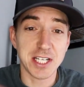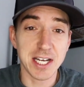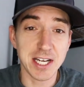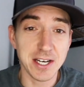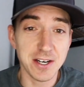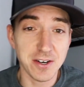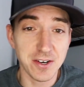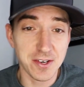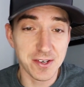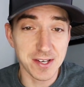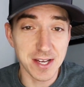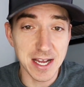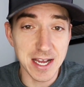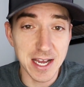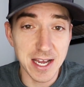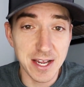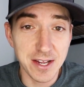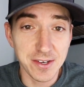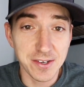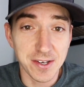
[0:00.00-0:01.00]
tire
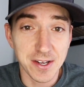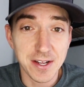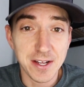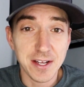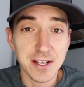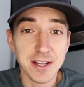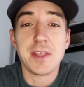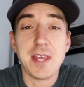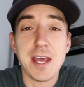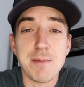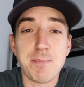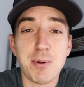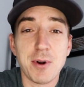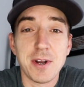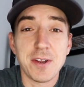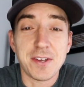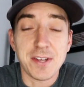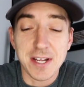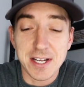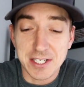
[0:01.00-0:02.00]
size, that
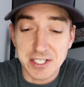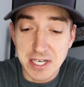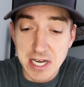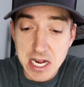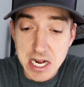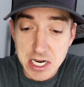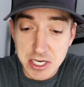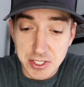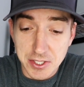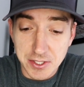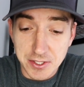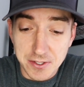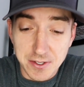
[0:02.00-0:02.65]
put us at actually